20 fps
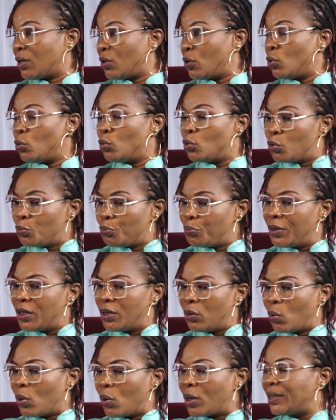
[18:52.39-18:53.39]
will be
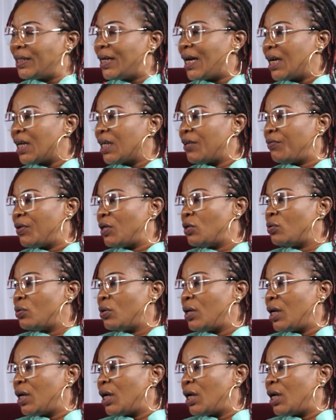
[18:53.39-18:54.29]
what they are giving you